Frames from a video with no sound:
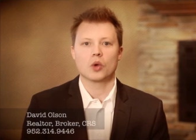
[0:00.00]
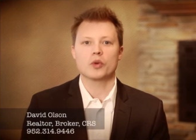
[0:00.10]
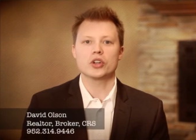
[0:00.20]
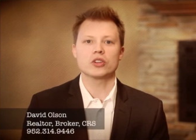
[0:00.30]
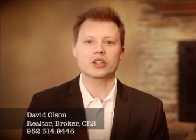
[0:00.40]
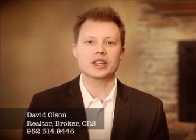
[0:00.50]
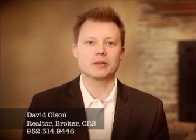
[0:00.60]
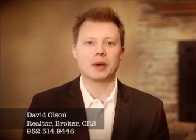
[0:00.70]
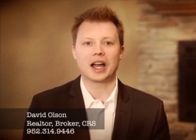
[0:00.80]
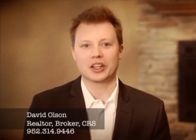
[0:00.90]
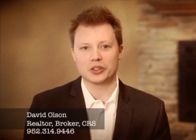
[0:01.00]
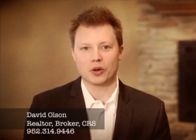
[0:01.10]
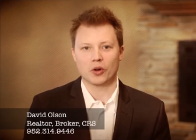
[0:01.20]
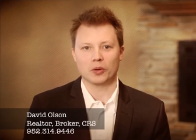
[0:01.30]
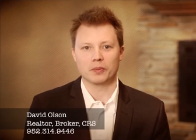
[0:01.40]
When you're looking to buy a new
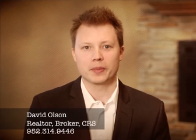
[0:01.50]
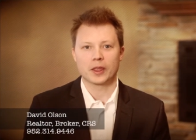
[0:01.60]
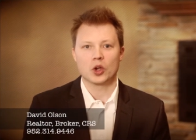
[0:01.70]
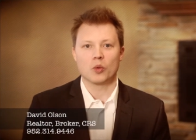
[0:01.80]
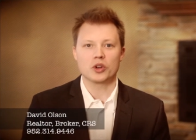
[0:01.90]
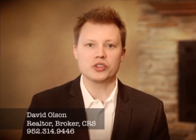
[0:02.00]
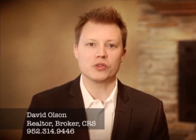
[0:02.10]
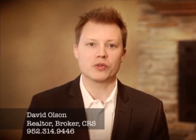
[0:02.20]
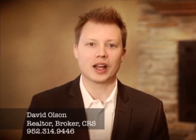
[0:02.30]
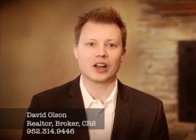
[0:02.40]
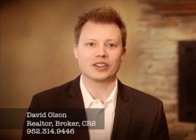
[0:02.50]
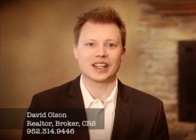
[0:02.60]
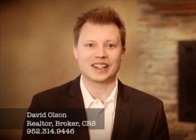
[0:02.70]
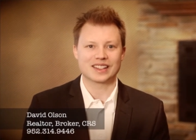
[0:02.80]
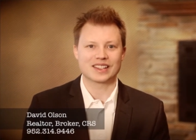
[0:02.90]
home, once you've found
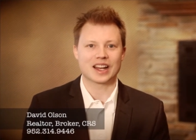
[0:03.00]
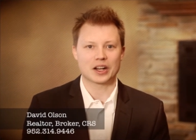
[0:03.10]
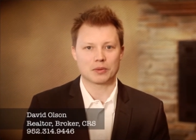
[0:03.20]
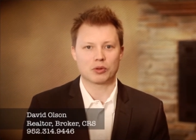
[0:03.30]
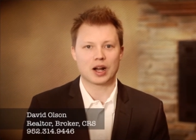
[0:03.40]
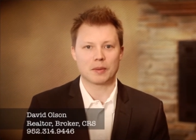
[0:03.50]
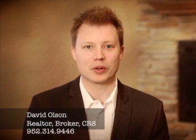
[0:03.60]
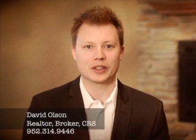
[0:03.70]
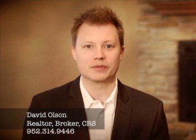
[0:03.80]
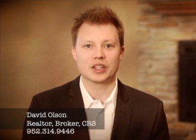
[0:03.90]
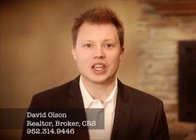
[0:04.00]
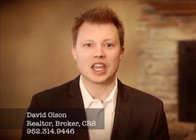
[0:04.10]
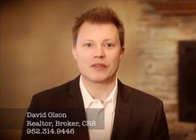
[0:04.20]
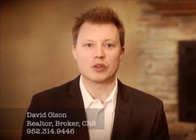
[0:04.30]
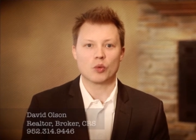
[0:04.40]
and decide on a property,
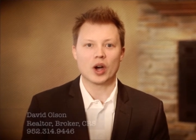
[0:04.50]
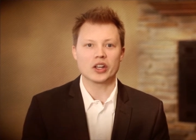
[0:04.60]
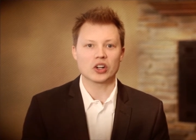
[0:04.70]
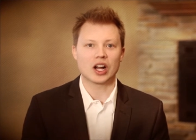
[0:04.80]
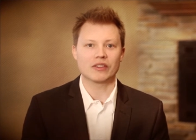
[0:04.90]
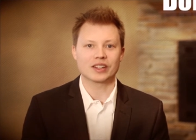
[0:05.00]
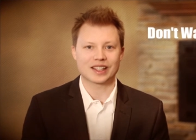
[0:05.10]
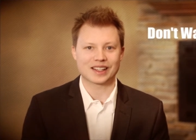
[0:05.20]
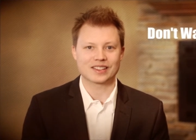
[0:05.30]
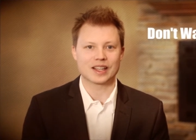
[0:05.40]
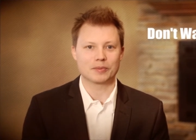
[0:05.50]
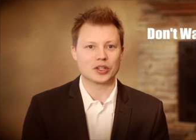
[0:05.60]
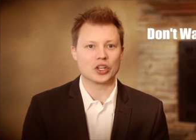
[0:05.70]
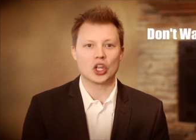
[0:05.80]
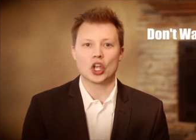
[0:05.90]
if you want your offer to get
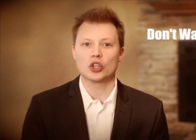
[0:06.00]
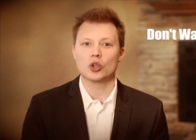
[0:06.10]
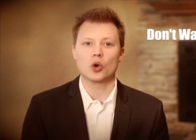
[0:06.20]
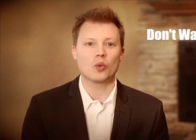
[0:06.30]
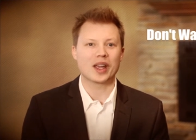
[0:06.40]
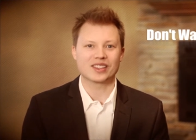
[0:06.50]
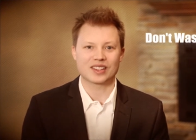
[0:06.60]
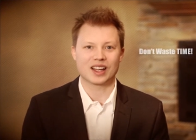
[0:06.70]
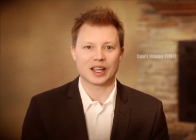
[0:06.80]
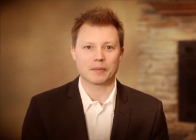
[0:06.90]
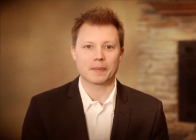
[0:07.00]
accepted, don't waste time.